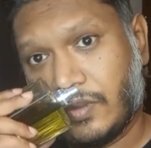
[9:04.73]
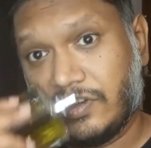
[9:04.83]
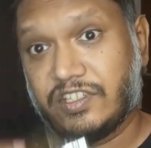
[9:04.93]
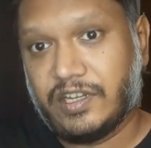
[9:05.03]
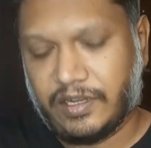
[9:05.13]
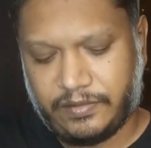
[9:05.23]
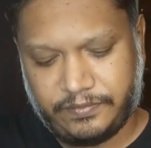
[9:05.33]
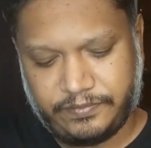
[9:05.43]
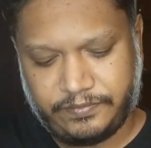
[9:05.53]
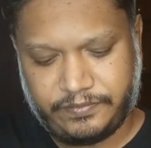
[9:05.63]
Original.
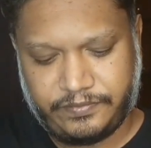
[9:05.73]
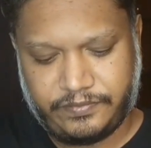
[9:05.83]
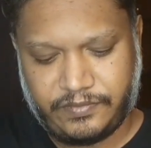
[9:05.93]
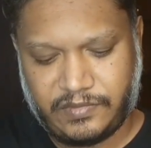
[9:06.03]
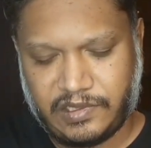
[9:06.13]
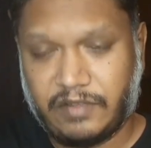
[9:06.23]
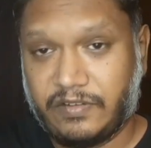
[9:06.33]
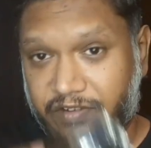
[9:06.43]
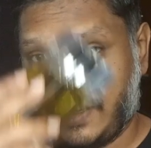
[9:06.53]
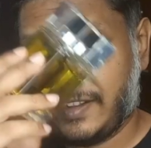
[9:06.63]

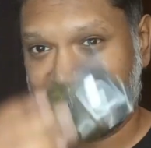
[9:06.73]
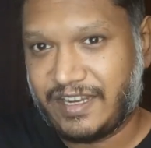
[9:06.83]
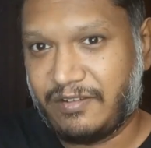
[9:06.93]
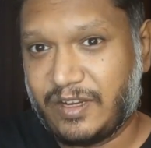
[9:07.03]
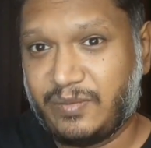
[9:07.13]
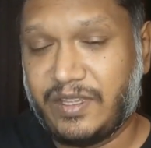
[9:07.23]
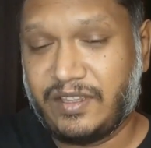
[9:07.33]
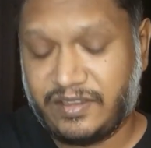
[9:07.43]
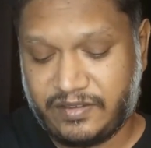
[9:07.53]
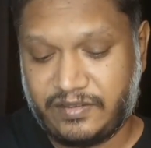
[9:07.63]
Lovely fragrance. Now let me
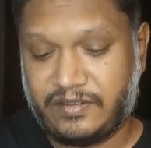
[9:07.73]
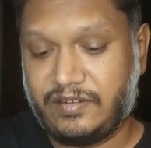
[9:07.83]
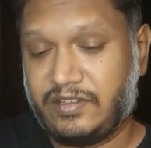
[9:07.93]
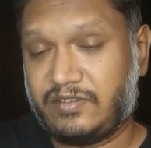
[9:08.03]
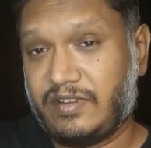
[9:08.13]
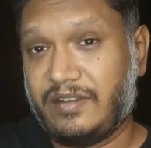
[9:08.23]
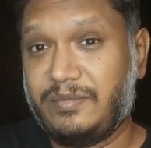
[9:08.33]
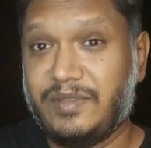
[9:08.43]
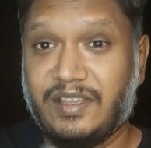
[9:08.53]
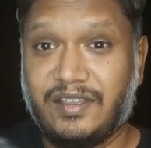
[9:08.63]

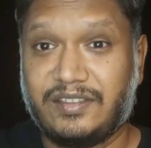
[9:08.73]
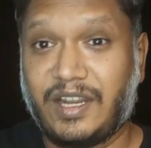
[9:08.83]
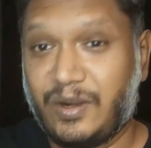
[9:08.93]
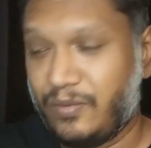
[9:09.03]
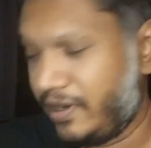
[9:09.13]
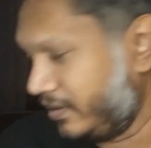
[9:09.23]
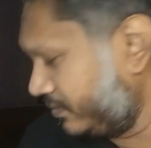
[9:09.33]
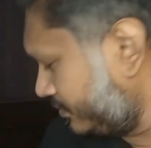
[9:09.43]
describe the third one.